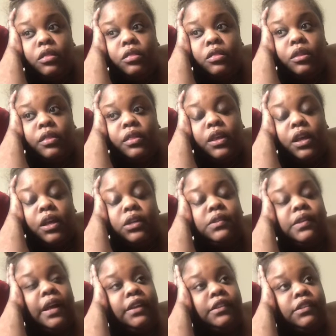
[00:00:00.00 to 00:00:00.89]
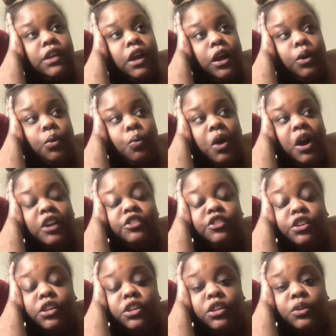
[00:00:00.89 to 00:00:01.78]
the things I started
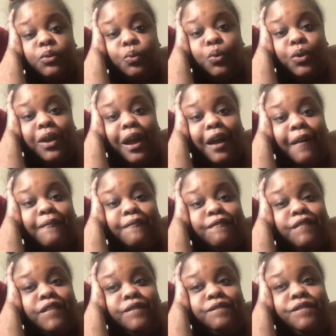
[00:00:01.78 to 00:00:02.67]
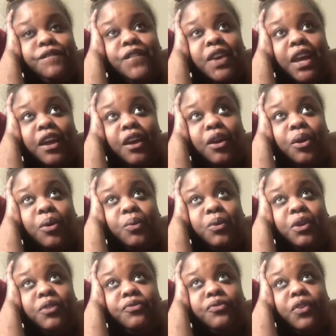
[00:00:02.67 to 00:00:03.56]
watching when I
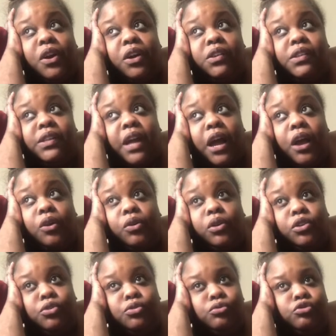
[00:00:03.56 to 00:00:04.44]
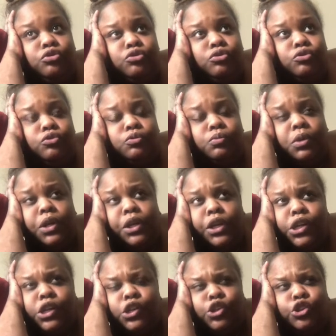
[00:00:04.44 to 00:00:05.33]
very first got on YouTube.
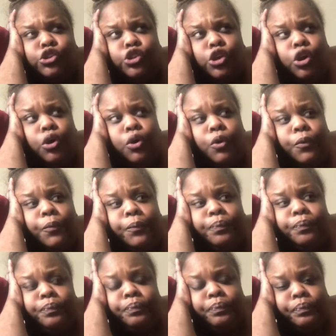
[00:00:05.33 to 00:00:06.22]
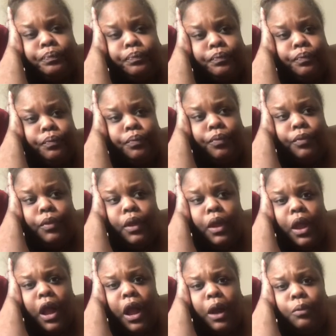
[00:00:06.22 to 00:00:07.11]
So
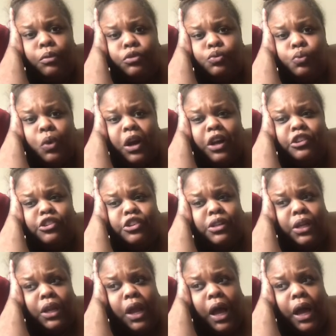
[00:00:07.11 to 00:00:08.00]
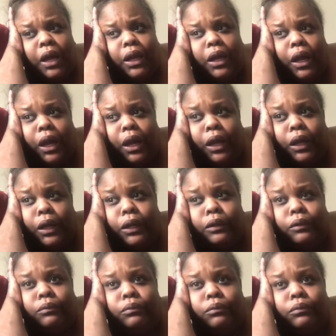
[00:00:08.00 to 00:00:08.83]
I was watching a lot of like